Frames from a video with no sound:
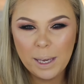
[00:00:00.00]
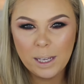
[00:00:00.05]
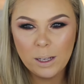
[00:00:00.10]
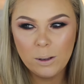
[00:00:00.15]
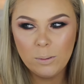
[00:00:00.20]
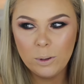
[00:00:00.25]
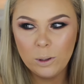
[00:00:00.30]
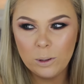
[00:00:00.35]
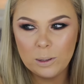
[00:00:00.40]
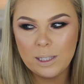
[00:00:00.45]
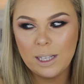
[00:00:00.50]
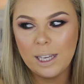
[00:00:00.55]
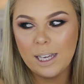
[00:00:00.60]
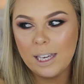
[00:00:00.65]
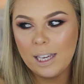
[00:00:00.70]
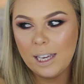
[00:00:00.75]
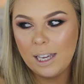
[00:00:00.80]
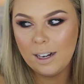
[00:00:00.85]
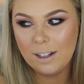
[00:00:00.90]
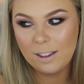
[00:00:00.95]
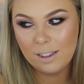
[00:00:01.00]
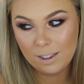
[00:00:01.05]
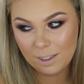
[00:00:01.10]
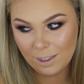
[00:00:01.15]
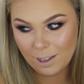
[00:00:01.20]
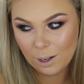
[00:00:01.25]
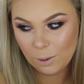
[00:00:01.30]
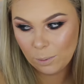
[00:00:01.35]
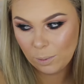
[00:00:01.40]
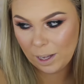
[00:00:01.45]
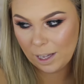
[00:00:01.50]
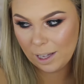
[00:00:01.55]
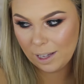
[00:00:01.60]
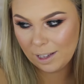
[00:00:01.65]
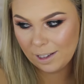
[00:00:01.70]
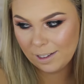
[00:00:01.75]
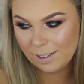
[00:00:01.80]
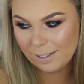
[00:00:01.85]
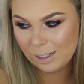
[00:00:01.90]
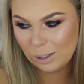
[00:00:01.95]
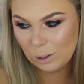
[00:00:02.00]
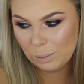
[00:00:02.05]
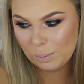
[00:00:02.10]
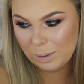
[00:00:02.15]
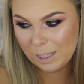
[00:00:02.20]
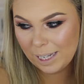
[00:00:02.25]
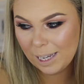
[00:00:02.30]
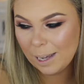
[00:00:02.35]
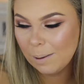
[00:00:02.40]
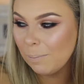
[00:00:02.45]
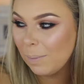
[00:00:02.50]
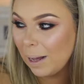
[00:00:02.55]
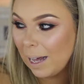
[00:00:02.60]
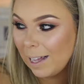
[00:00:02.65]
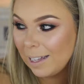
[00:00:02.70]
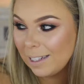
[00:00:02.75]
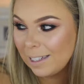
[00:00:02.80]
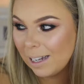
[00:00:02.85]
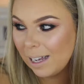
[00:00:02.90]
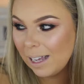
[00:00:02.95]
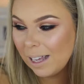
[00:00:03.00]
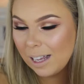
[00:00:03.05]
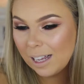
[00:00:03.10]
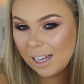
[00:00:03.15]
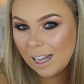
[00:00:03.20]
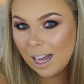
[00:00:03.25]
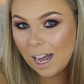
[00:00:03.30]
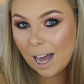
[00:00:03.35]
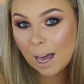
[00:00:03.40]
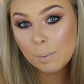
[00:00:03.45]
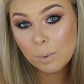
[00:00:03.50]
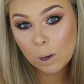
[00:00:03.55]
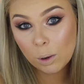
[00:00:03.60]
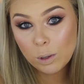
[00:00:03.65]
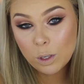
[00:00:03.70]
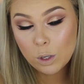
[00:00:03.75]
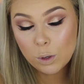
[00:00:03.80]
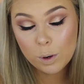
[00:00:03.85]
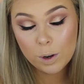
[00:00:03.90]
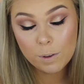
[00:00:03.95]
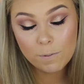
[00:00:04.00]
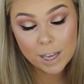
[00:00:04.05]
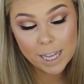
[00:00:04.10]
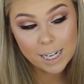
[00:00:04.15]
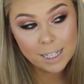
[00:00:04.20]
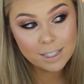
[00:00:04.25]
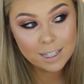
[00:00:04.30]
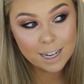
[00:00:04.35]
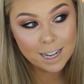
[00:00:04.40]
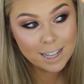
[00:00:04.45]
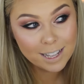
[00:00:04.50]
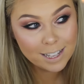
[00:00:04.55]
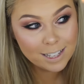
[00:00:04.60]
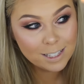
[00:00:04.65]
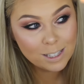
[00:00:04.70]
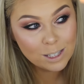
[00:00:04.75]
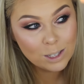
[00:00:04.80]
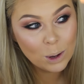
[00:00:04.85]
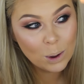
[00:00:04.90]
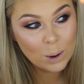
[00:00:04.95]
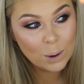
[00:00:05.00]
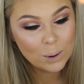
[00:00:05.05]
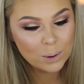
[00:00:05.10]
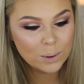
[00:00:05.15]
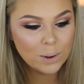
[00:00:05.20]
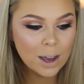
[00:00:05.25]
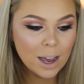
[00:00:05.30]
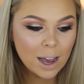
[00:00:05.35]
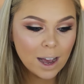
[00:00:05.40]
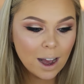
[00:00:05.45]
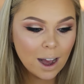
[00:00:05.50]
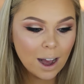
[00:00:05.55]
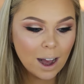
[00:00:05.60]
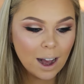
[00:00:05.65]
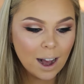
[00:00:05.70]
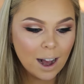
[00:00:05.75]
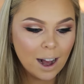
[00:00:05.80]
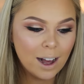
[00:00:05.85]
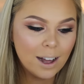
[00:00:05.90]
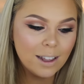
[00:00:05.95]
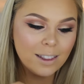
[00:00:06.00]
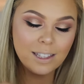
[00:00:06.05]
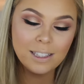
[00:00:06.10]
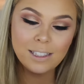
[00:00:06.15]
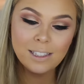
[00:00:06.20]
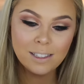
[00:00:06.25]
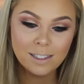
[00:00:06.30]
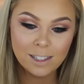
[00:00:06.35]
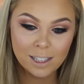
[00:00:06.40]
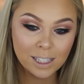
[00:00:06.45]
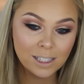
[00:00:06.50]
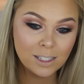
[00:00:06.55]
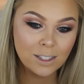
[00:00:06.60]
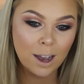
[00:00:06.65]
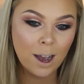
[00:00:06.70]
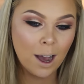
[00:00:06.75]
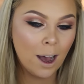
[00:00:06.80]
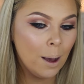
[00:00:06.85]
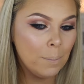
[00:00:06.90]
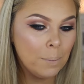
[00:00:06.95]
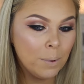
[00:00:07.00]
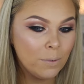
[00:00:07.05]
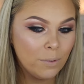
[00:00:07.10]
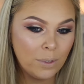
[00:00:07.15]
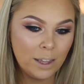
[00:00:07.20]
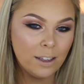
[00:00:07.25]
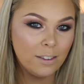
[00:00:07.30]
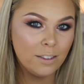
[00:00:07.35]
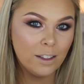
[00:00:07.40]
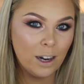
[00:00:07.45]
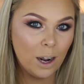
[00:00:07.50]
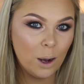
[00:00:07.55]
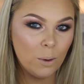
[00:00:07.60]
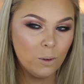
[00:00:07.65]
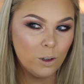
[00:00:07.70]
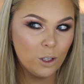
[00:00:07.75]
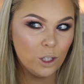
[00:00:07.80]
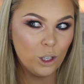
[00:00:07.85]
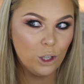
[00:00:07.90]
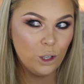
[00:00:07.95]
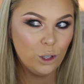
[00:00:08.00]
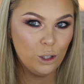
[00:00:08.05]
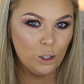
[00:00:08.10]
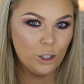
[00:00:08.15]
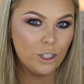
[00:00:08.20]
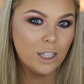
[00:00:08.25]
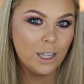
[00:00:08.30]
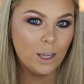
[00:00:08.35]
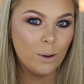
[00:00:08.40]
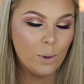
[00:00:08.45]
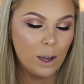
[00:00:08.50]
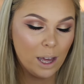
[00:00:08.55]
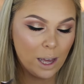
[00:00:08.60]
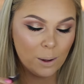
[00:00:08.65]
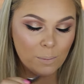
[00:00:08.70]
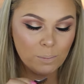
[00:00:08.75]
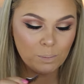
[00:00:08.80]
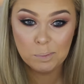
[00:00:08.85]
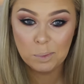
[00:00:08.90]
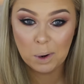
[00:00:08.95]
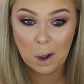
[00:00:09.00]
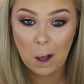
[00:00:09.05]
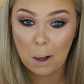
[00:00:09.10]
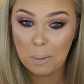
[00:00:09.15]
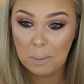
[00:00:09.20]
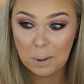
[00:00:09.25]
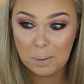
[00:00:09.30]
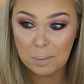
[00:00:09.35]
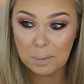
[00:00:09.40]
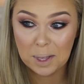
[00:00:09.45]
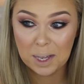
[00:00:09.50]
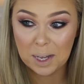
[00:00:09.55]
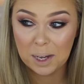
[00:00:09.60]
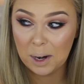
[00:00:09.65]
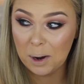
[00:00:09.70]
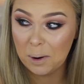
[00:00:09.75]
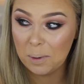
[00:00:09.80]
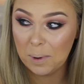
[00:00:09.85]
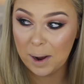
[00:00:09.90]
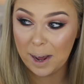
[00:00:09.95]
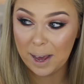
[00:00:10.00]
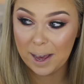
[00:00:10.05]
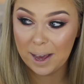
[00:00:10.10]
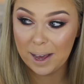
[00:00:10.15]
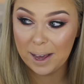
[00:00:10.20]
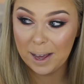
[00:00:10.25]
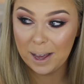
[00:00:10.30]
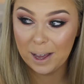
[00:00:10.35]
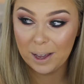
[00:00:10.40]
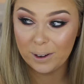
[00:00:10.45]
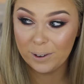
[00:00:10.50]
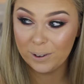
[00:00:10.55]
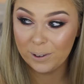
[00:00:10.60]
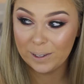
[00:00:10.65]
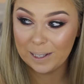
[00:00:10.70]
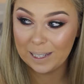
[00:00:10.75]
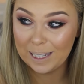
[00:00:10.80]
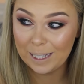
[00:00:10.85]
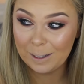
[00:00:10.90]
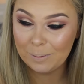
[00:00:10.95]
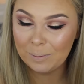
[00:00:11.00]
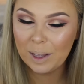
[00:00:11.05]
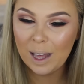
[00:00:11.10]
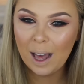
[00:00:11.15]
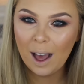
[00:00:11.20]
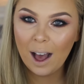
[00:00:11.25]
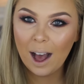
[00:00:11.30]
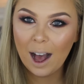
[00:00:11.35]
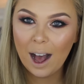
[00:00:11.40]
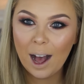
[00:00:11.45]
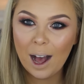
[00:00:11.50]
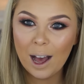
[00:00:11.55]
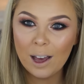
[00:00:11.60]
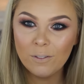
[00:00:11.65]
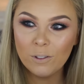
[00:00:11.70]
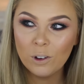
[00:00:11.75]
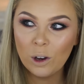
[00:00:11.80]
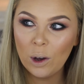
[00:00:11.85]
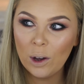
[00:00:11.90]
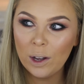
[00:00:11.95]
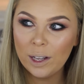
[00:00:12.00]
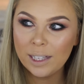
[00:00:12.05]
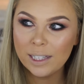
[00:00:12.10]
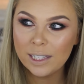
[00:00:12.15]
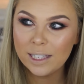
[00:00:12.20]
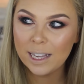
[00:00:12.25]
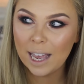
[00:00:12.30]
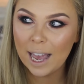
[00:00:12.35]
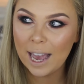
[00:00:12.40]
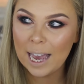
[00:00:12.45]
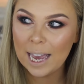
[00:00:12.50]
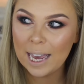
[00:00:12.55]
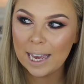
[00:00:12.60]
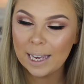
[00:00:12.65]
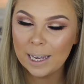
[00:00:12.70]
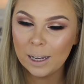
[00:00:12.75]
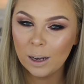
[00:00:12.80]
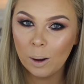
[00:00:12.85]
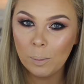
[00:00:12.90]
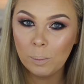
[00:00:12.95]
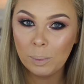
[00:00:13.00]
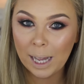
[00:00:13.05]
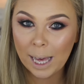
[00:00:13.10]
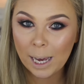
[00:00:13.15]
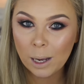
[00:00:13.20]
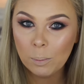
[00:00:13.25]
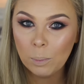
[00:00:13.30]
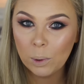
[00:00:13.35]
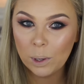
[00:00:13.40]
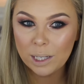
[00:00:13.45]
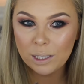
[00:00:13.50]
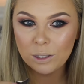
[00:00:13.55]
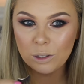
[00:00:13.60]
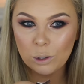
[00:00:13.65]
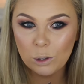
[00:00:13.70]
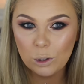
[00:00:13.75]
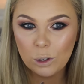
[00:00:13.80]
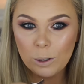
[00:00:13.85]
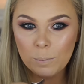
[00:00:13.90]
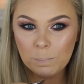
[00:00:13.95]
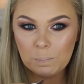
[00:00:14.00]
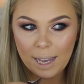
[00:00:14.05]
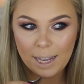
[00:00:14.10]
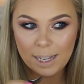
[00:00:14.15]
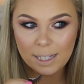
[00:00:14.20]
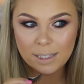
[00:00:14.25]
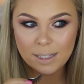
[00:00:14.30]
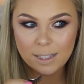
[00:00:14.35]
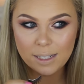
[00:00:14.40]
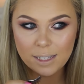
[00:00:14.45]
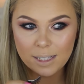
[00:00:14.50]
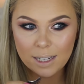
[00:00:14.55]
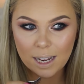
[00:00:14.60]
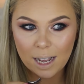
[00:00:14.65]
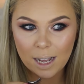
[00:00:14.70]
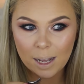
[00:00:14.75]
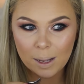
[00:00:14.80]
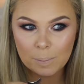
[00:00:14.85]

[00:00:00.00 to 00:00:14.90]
makeup looks like anything that I'd wear normally, but I'm going to an event, so this is the type of thing that I would usually wear. Probably going to wear a nude lip. I've got a black bodysuit and